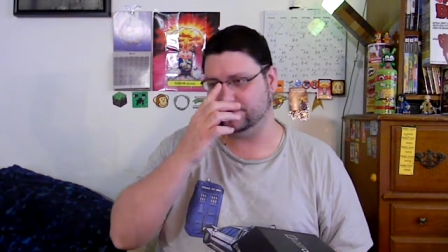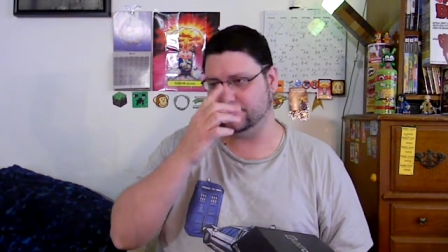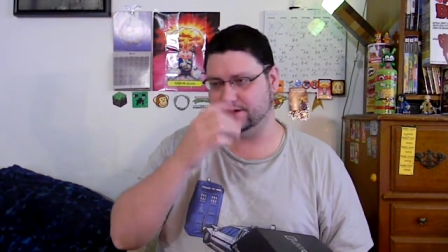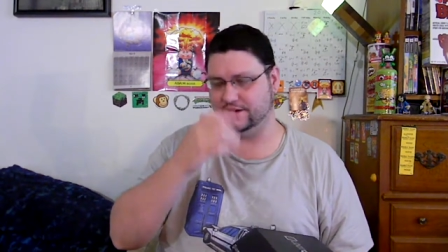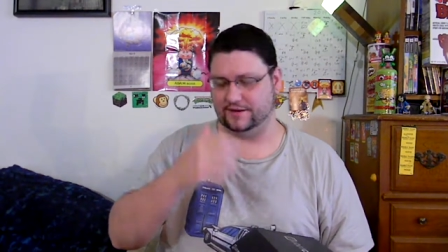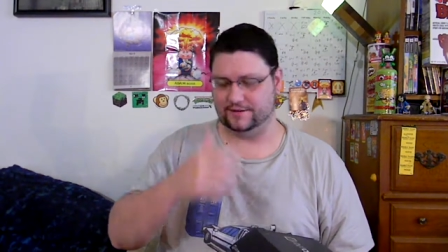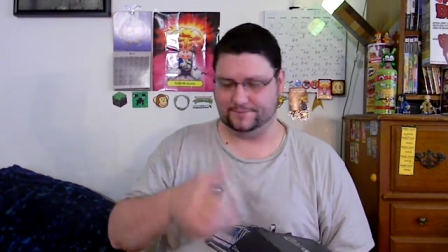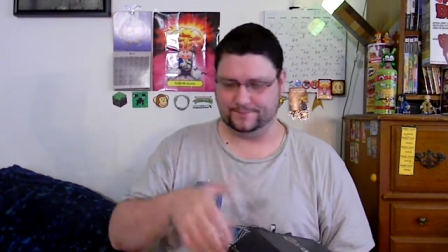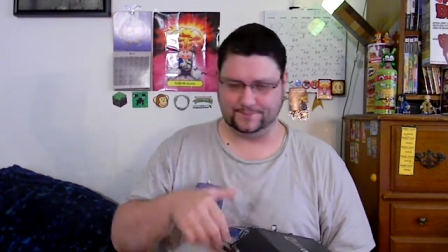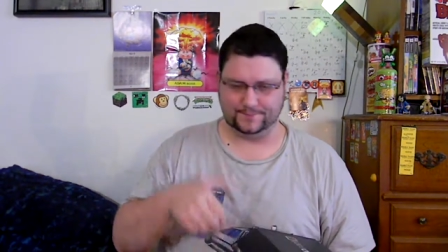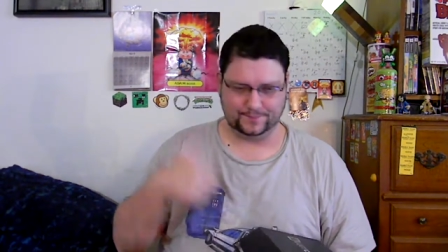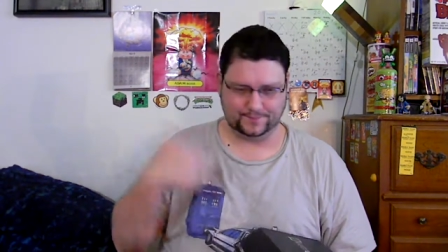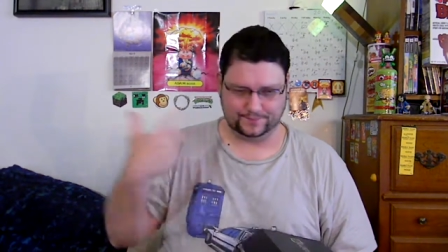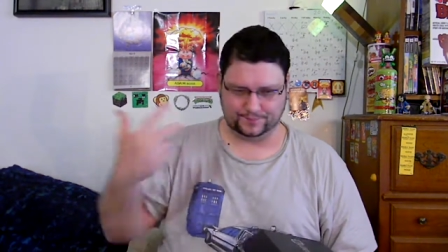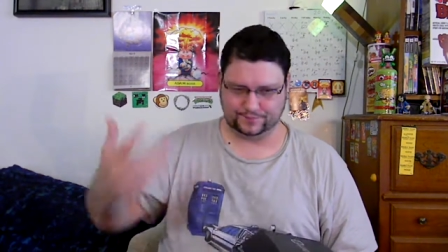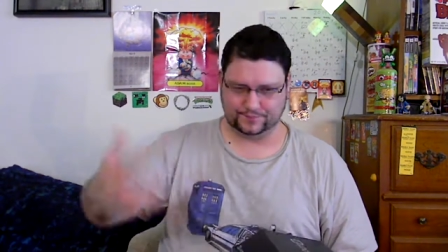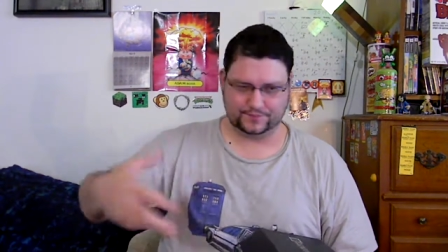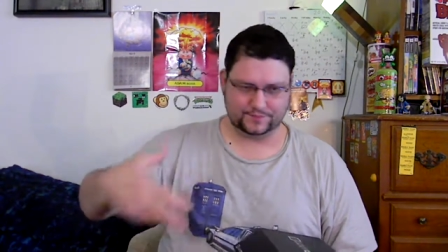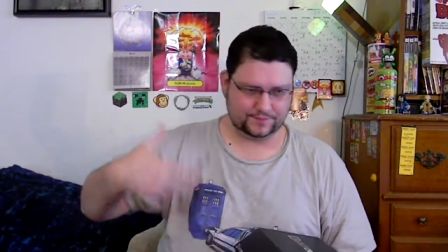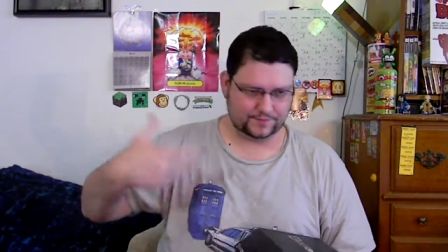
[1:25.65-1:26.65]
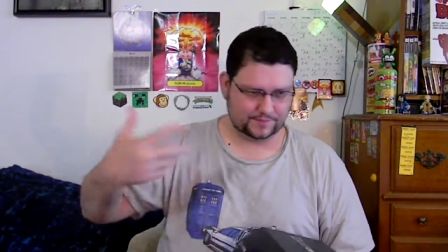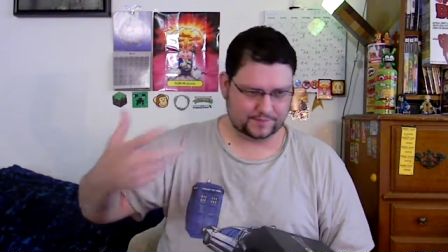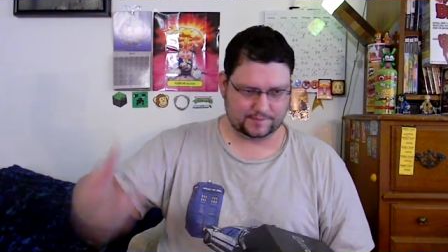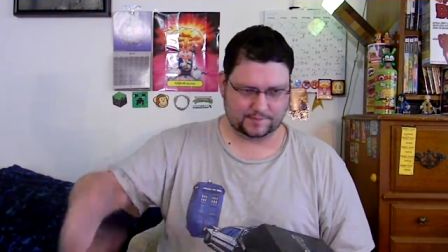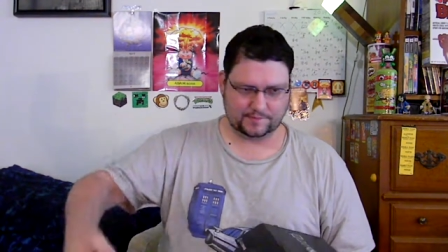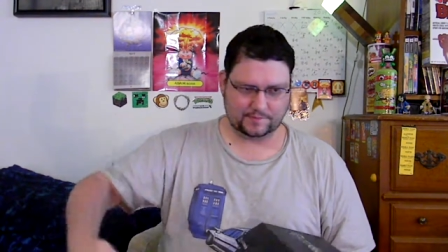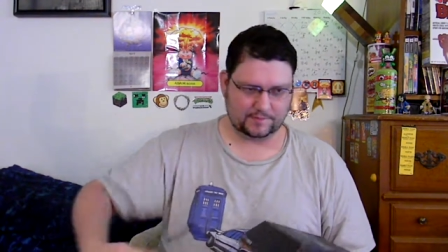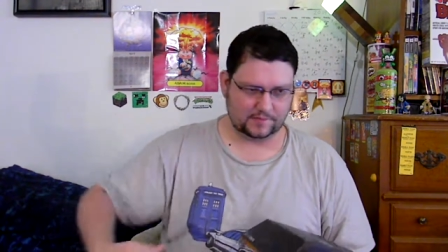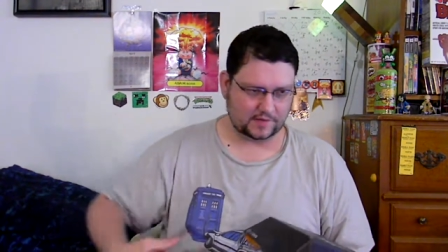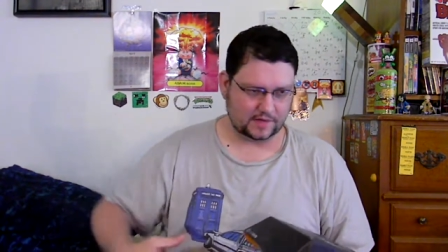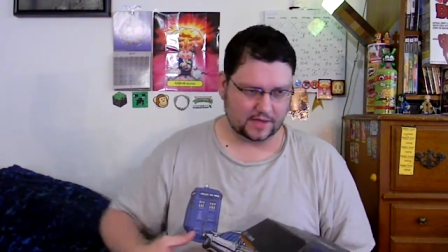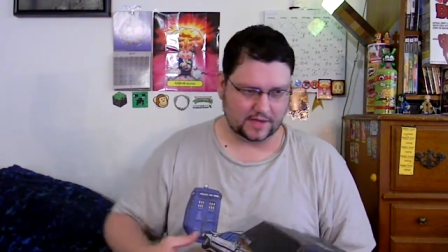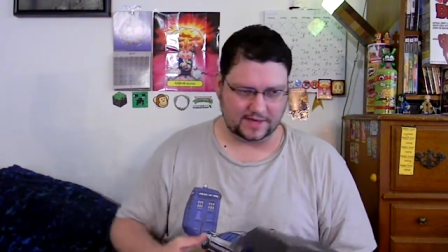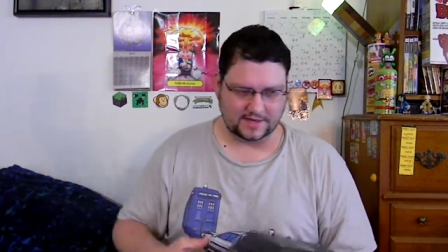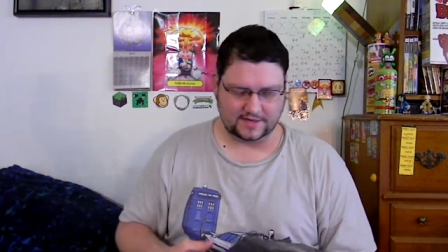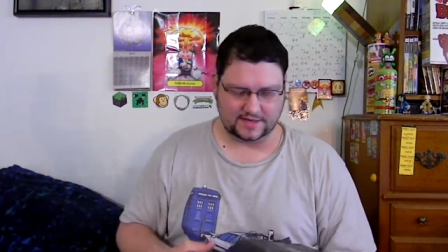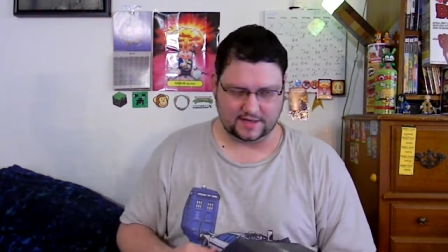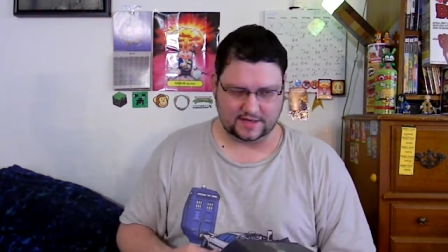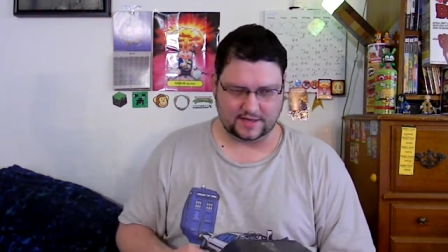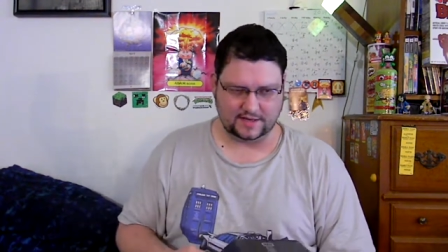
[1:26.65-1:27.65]
um, a,
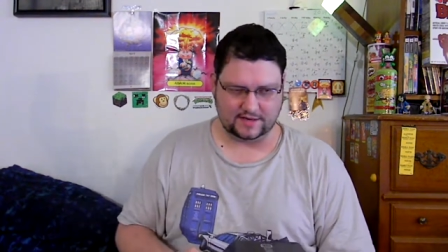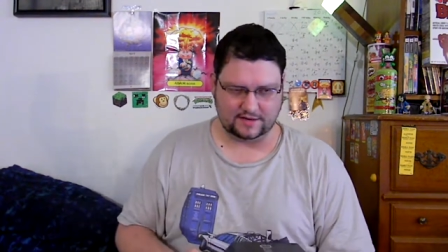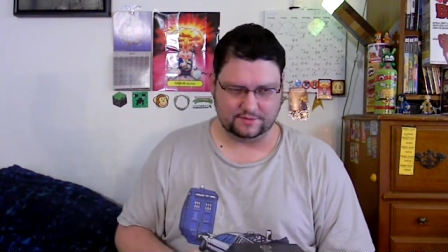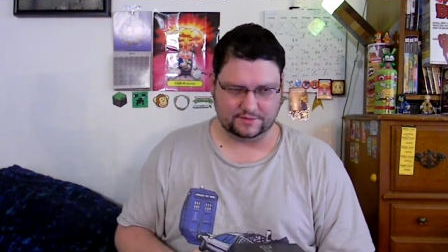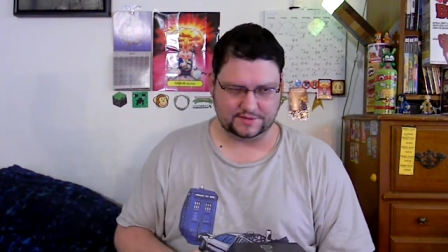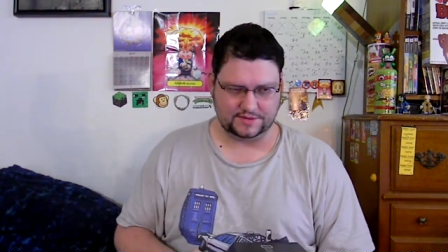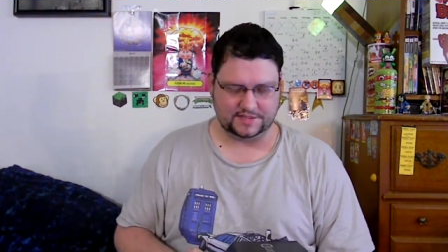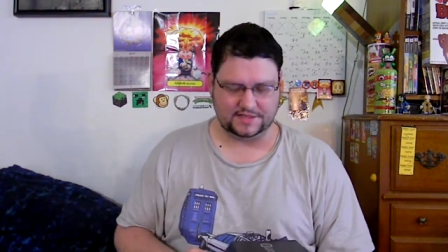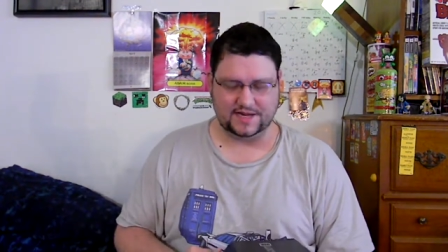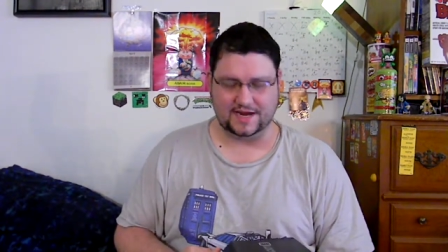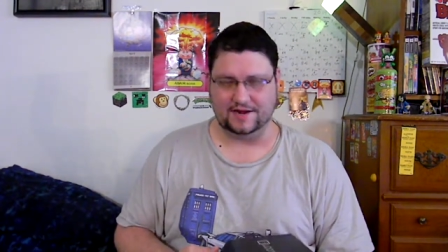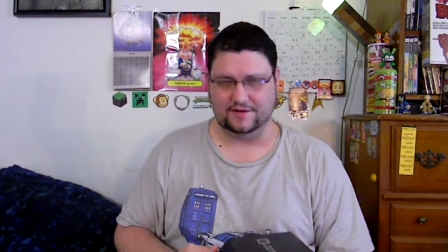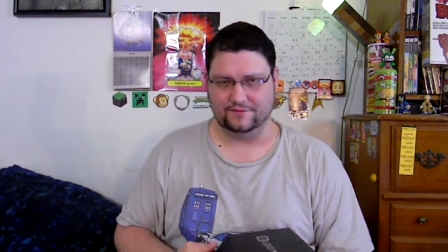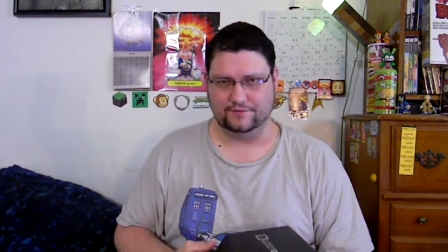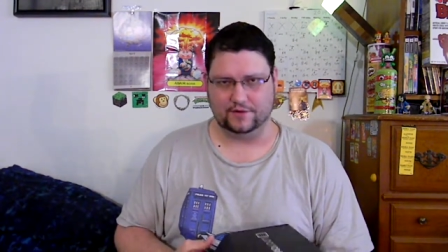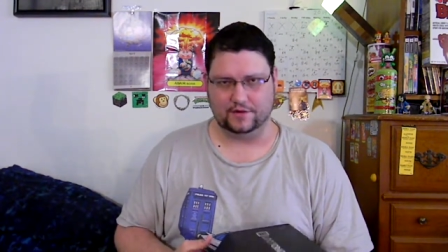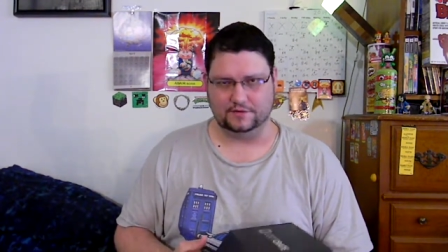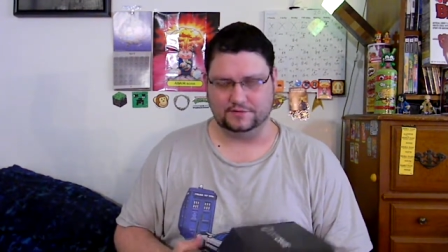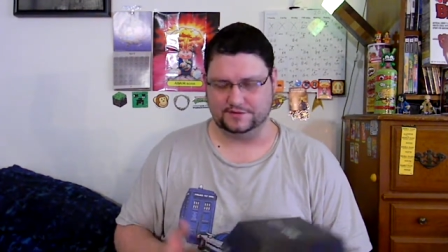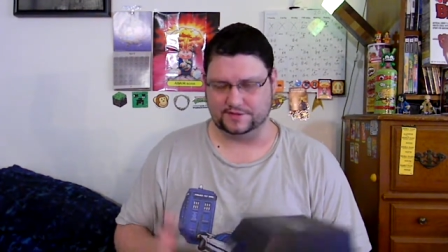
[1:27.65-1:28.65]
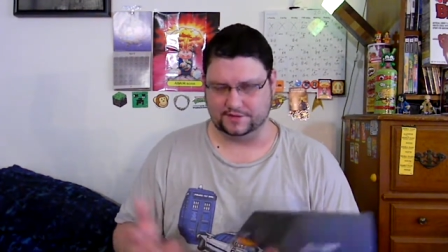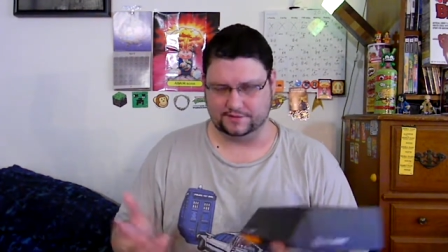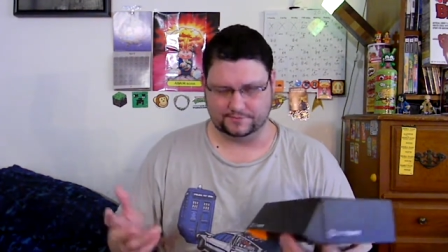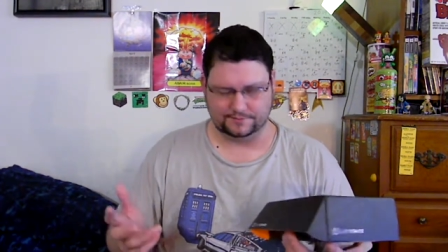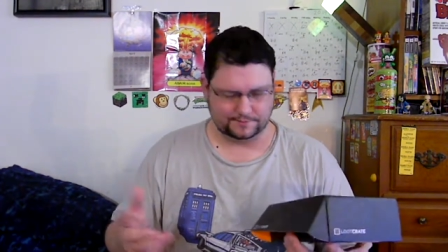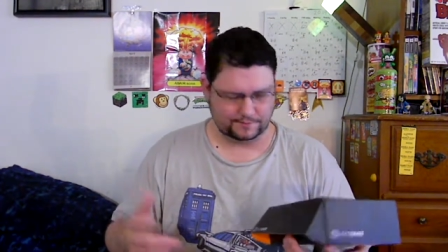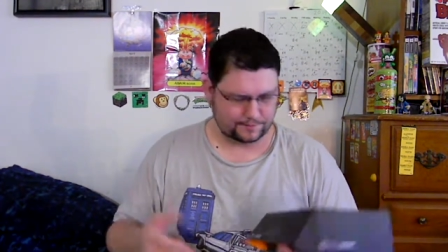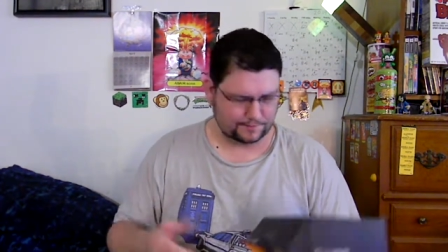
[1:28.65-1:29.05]
uh, was it Titanfall, so.